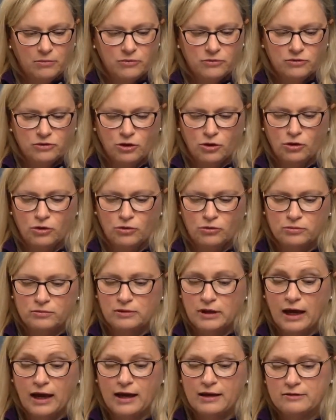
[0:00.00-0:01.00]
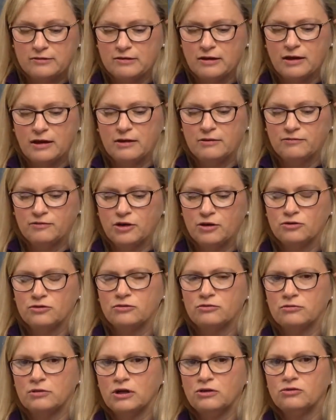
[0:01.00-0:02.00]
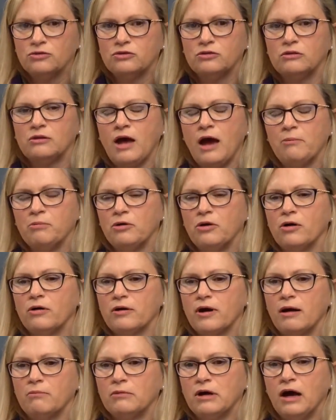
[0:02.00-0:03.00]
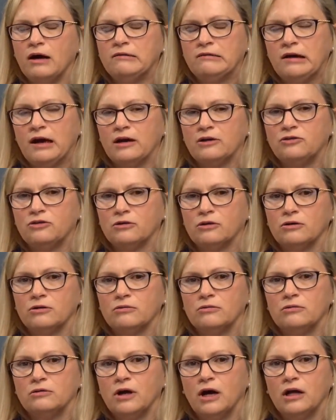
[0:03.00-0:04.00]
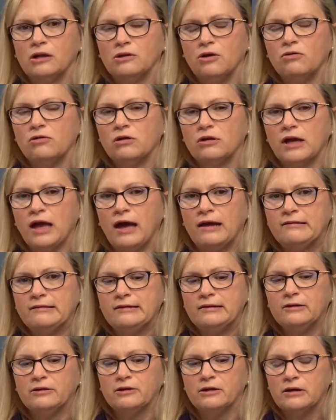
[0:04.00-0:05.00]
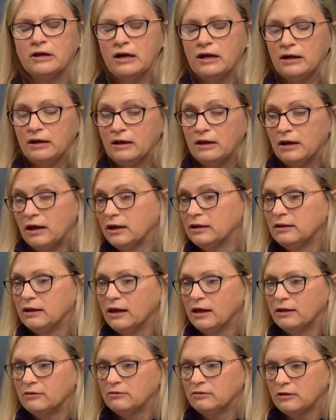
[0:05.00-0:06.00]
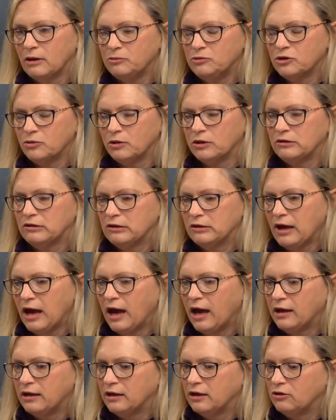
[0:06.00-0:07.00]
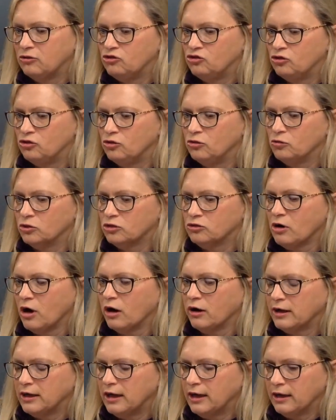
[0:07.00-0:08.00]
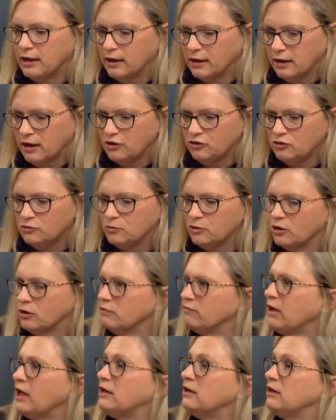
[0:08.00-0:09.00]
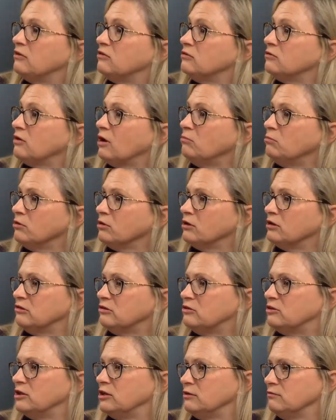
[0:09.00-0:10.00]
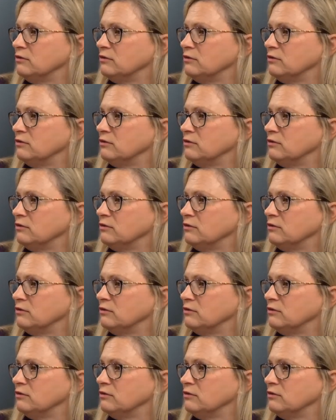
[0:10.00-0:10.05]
So yeah, I'd say if there's interest in that program, contact your local CAT dealer. And then subsequent to that, in June, we're targeting a customer event in Sudbury, Steve,